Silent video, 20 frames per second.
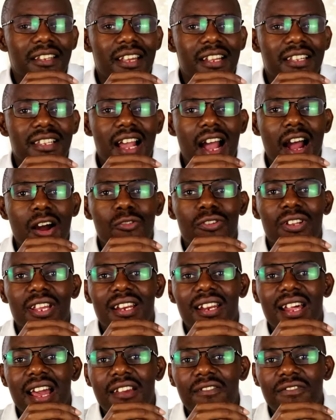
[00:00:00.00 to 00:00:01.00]
that's how
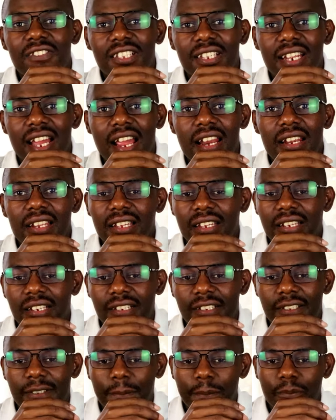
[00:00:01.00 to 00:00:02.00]
their lifestyle
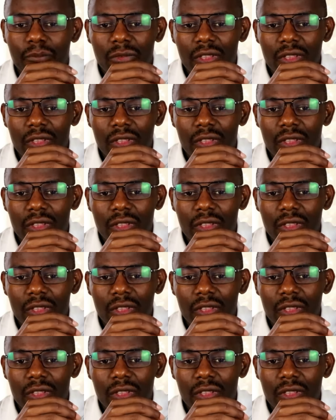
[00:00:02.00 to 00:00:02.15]
is.